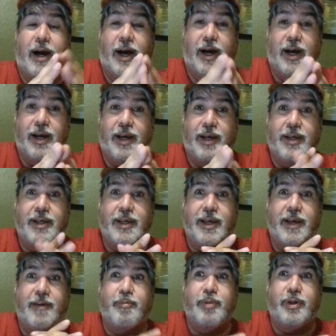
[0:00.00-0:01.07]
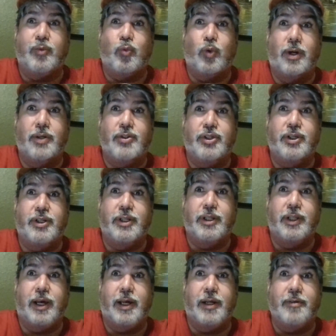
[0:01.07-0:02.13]
I have been watching a
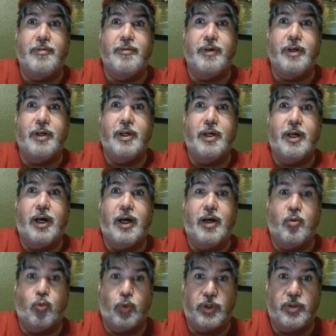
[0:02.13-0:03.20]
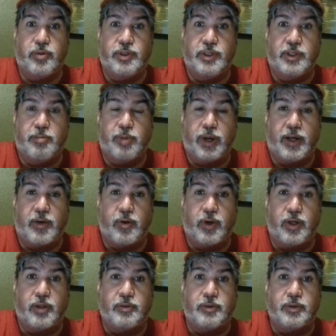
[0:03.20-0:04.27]
lot of reels in the
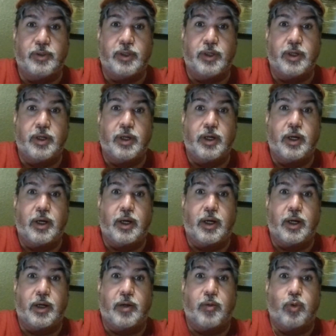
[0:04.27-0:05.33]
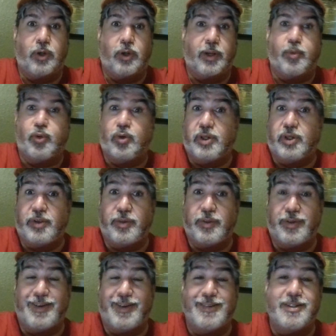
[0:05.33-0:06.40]
background when I'm doing other
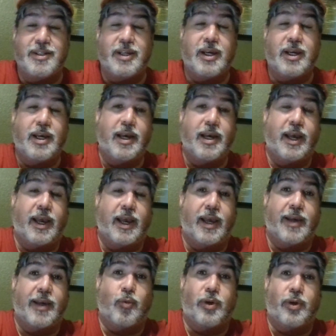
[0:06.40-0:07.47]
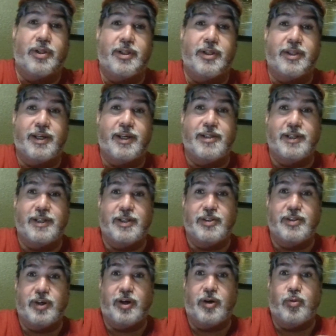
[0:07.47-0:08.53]
things. And one of the things I
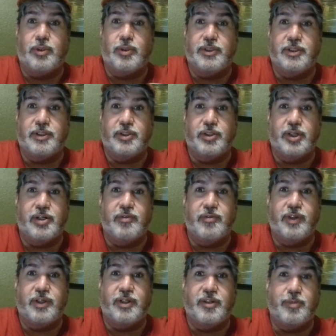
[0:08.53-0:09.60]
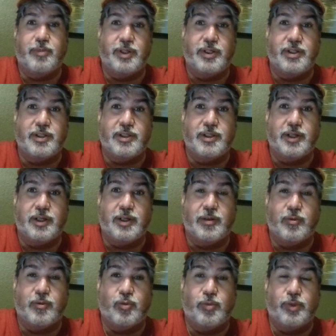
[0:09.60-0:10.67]
saw was this young Vietnamese
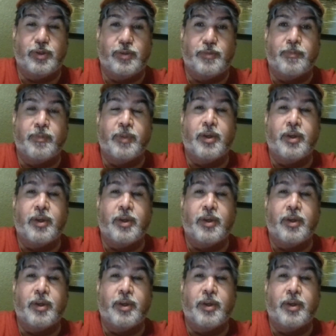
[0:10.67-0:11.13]
woman